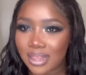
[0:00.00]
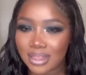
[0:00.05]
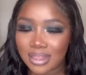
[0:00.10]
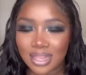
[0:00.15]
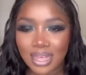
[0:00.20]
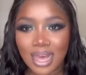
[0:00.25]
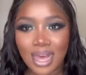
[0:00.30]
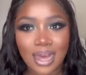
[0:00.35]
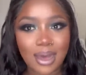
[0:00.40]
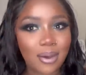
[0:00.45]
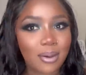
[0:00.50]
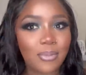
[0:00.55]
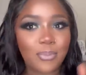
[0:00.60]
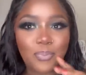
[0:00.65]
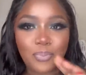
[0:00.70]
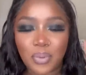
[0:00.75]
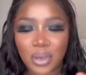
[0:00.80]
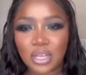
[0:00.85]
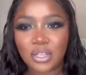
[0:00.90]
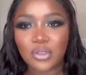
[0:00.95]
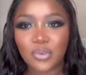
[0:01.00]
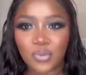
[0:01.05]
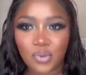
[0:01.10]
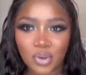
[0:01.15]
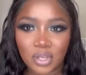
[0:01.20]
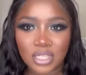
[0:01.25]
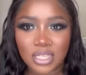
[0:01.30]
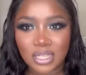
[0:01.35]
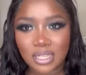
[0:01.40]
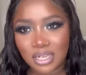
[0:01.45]
their page, of
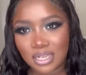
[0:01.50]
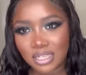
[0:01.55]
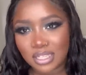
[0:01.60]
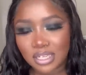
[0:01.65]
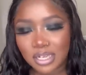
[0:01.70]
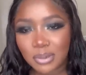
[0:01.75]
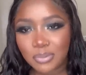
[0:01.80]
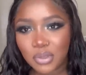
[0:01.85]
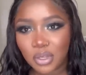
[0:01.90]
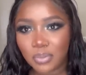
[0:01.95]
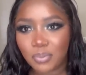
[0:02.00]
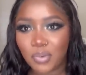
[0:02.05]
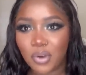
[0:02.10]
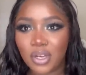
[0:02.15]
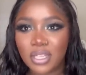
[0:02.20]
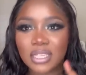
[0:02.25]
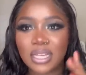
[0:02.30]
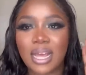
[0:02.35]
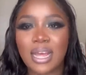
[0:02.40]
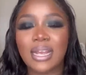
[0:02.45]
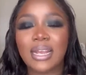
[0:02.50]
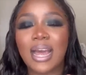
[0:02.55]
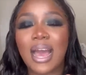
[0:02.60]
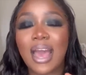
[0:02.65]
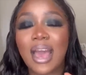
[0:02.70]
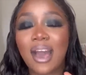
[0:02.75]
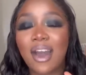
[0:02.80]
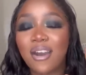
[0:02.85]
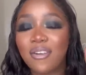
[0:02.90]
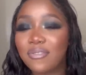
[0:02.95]
course, in the description box, and I
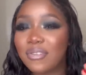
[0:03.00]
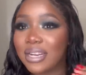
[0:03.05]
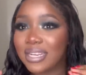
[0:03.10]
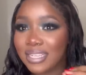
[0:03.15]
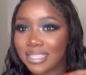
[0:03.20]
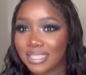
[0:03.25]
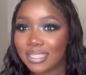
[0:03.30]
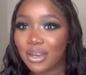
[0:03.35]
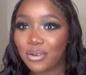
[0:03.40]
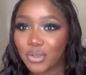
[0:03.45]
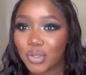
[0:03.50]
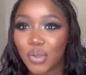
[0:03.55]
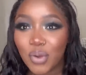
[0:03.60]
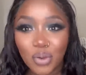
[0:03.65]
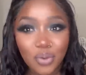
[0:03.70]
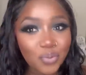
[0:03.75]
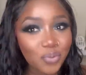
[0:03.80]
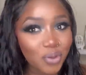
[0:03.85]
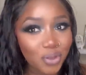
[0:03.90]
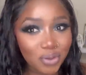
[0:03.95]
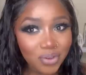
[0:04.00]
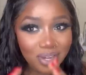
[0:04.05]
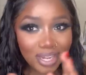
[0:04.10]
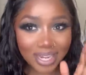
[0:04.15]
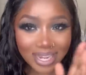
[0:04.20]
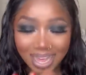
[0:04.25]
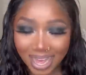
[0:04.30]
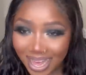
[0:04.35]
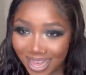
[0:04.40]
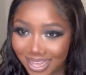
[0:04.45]
have a discount code for you
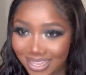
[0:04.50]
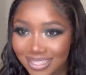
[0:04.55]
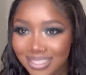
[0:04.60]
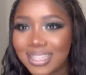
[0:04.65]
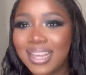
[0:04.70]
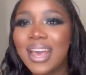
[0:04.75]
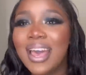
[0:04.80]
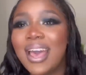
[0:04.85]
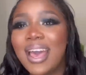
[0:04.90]
guys,